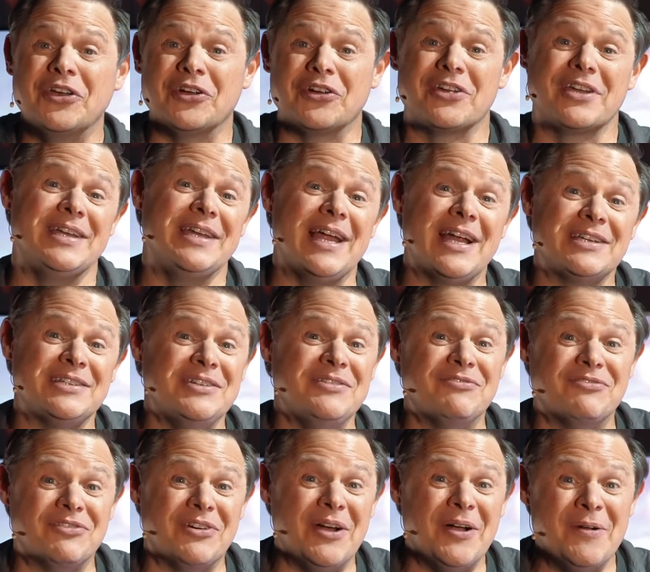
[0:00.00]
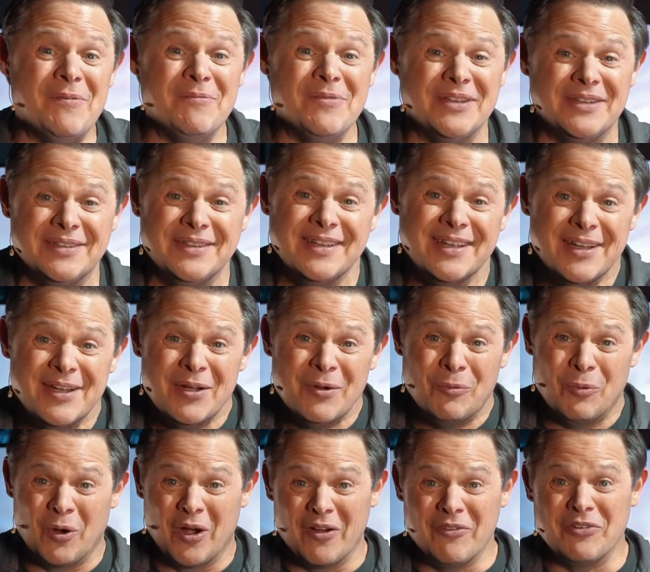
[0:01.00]
you're connecting from and
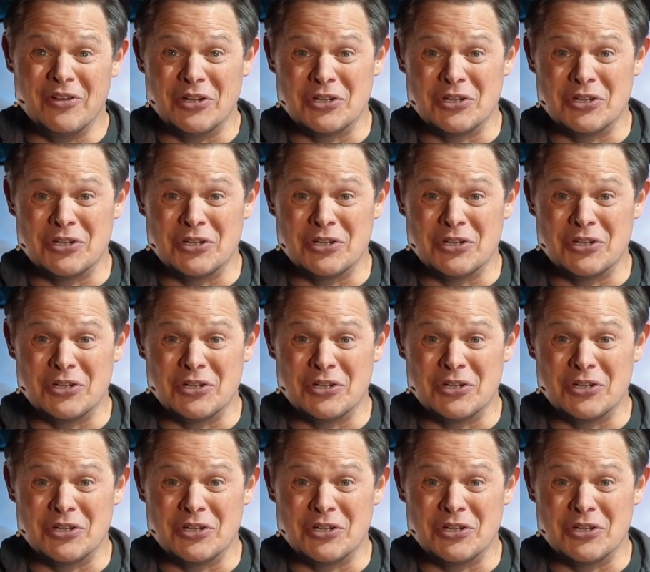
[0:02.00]
wherever